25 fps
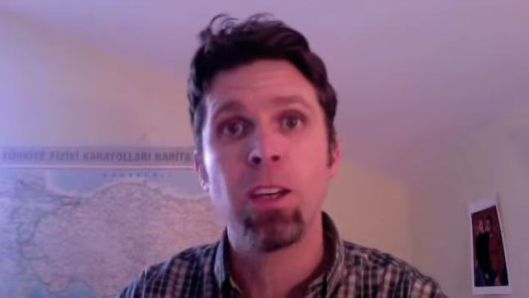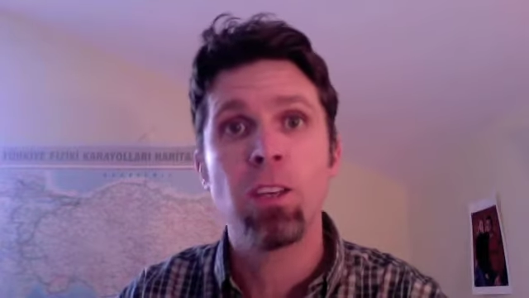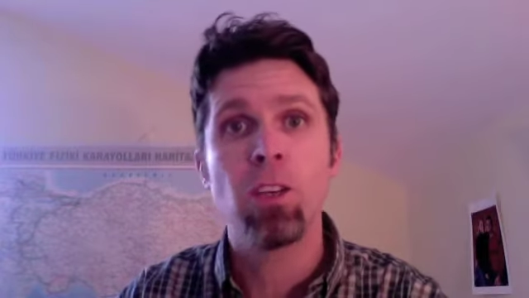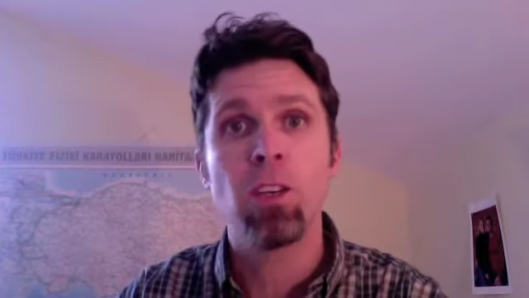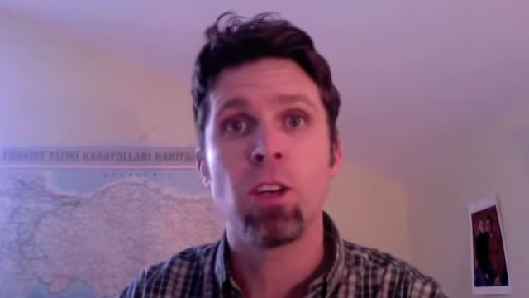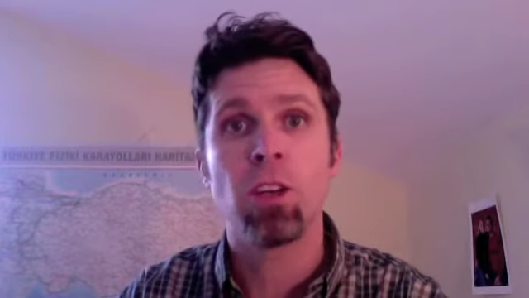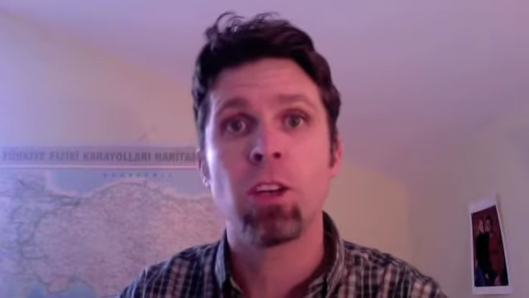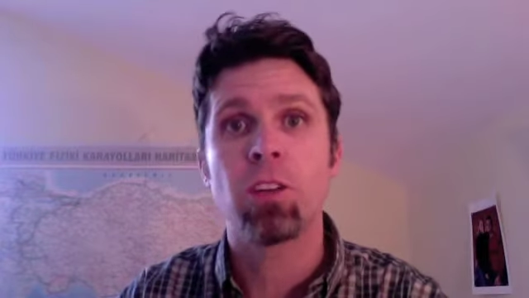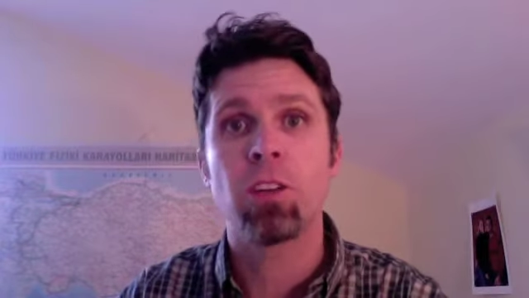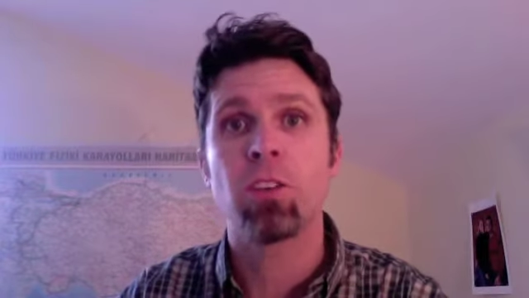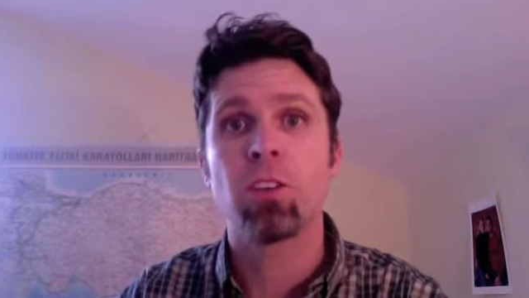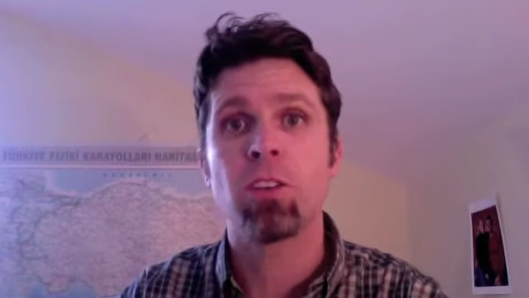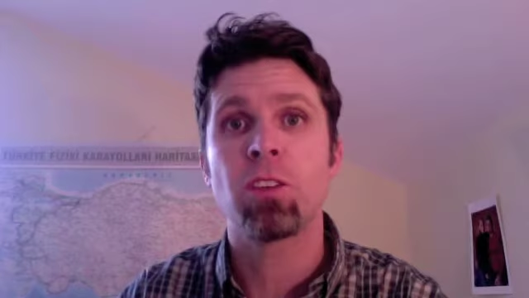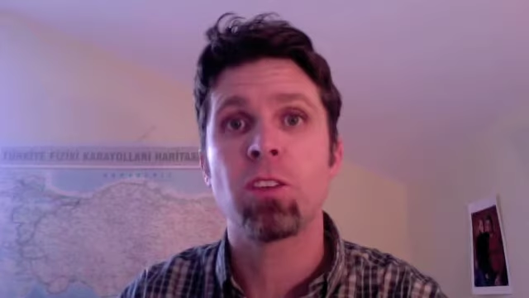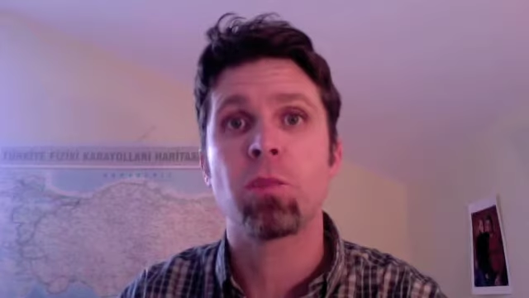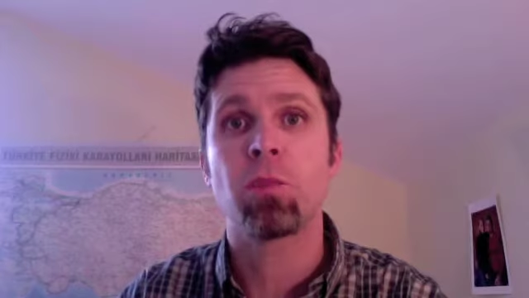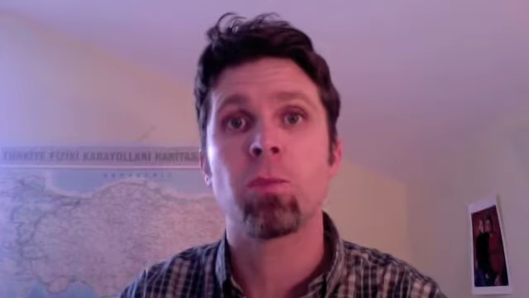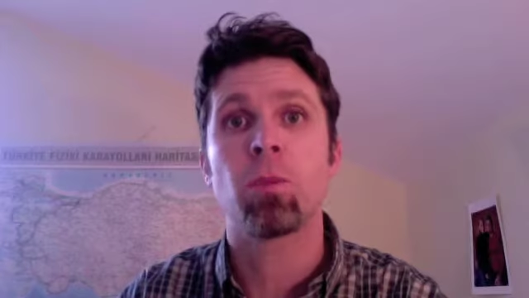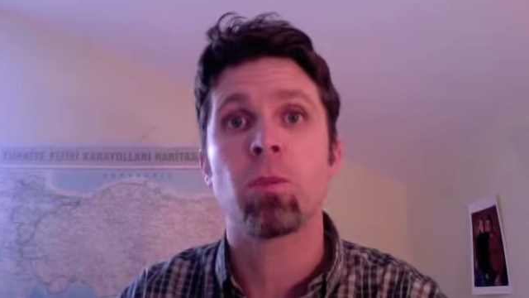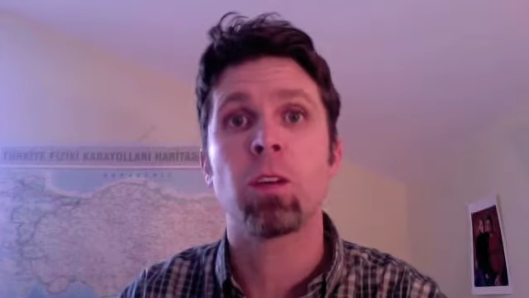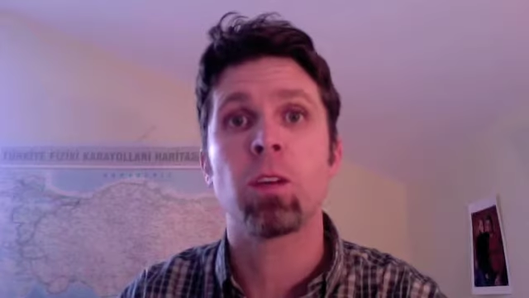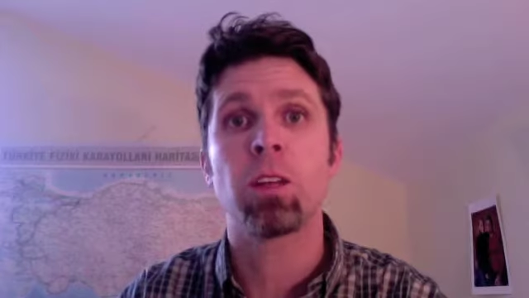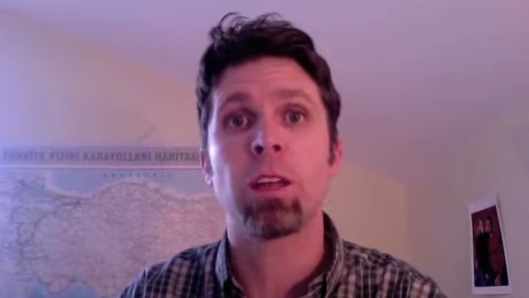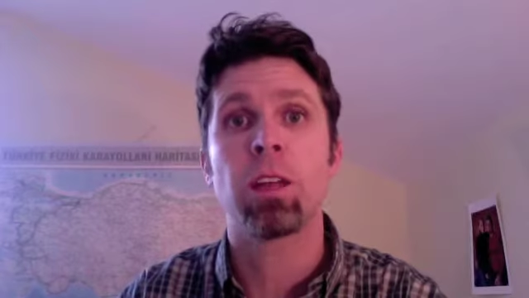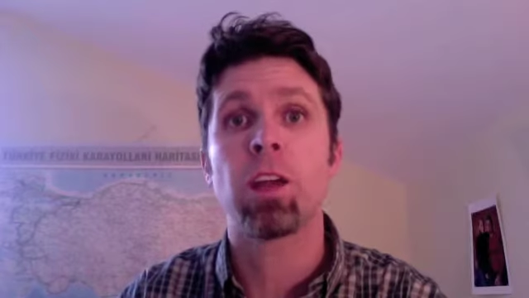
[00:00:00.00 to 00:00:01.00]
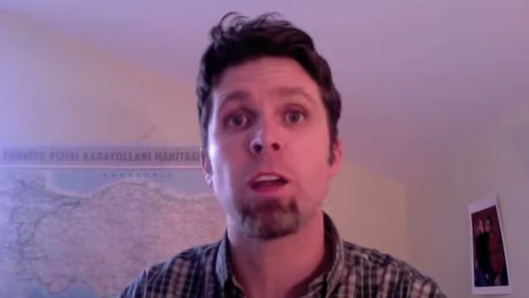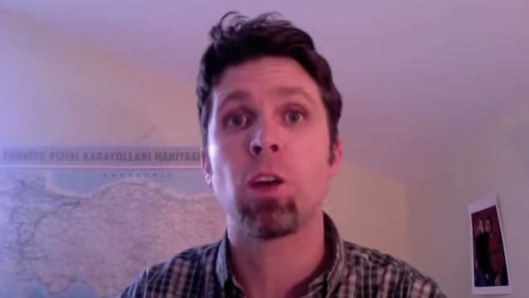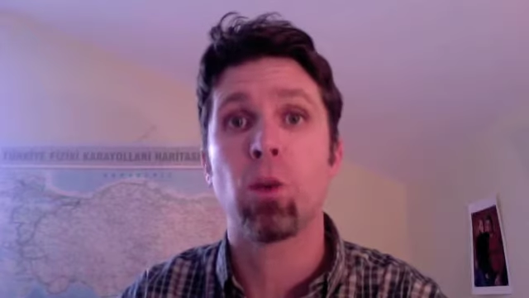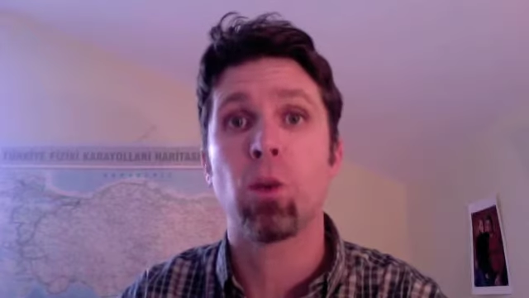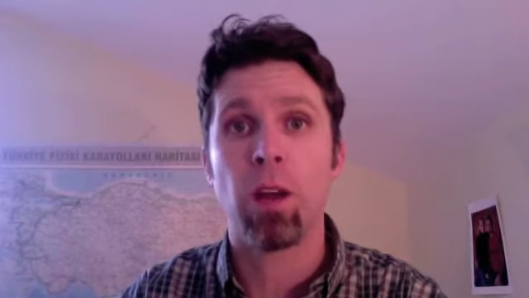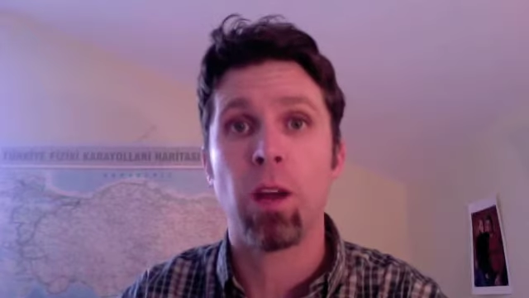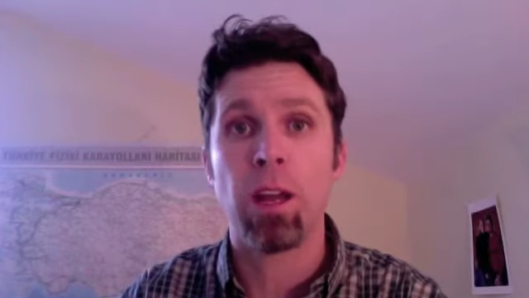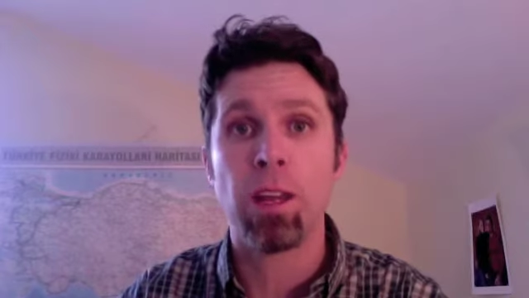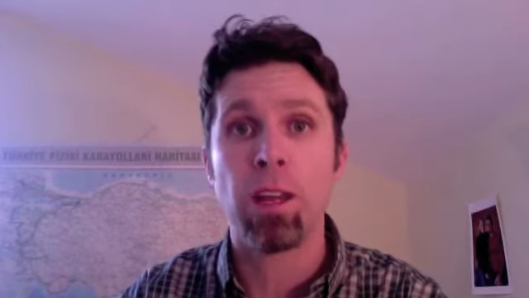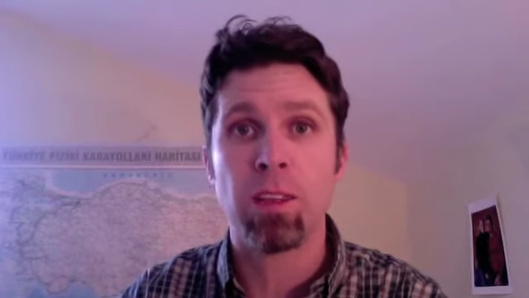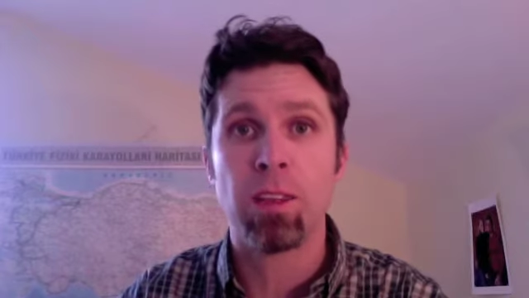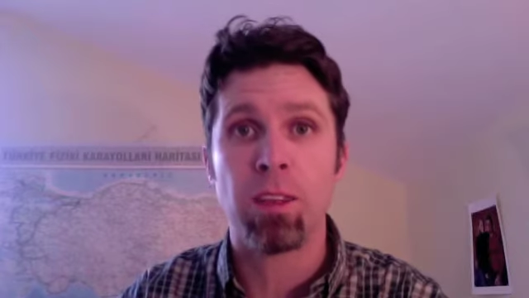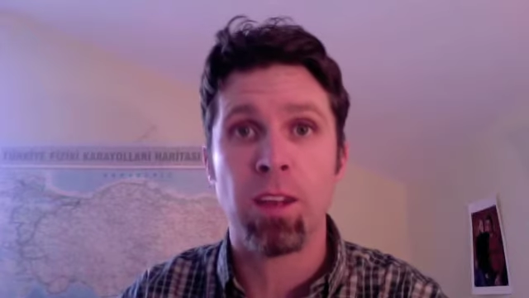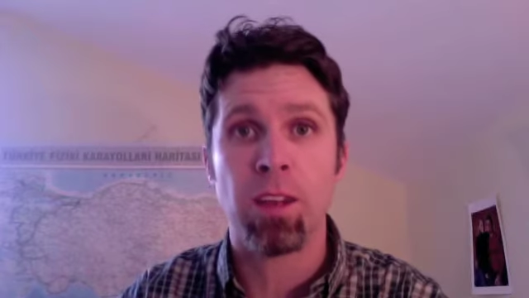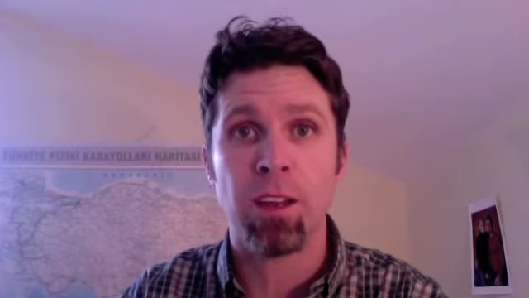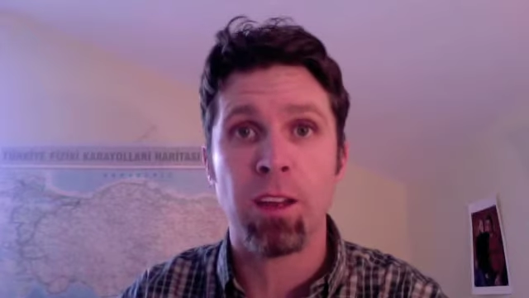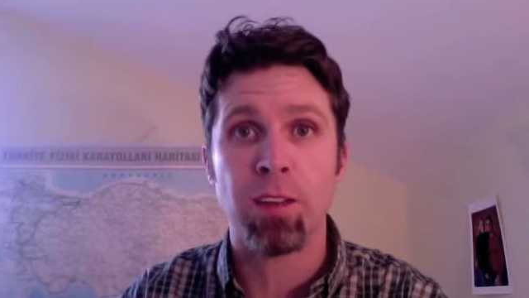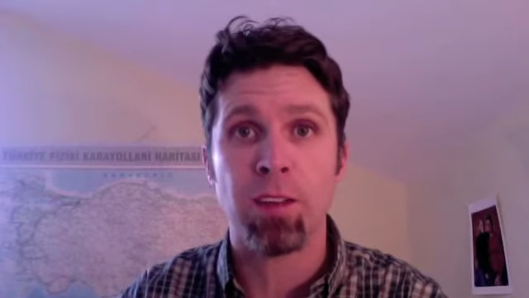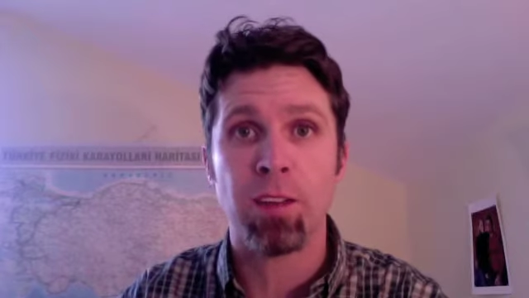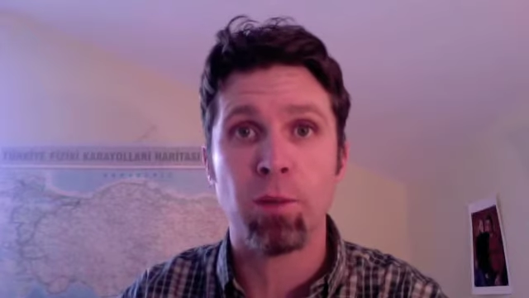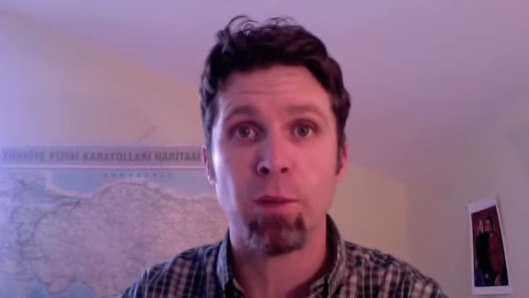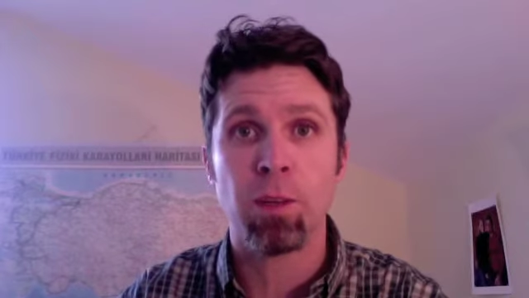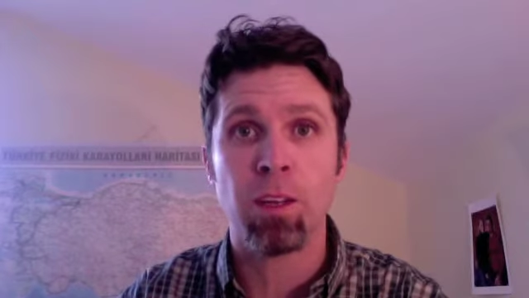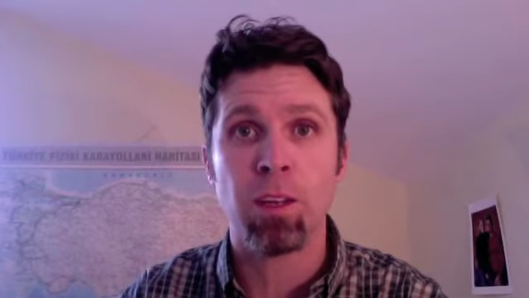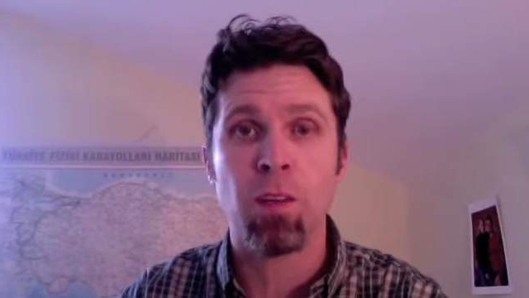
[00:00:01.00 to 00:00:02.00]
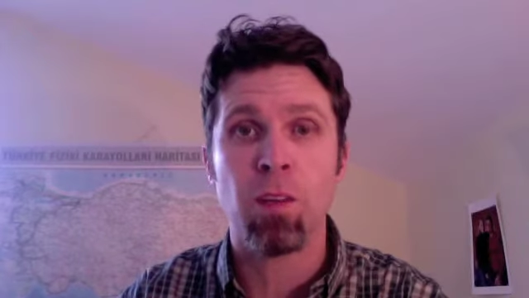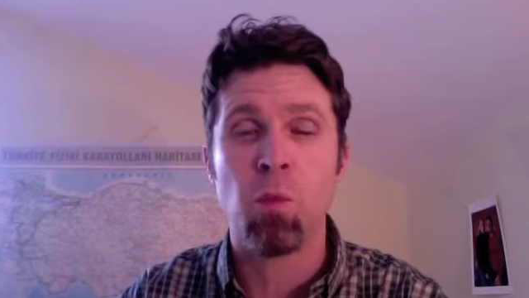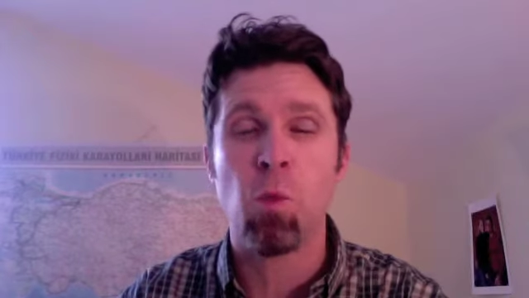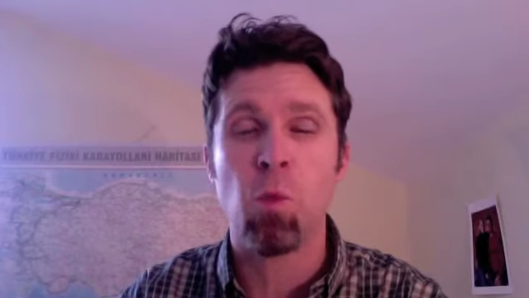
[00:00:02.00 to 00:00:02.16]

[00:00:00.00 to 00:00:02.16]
You can do some really great things with it.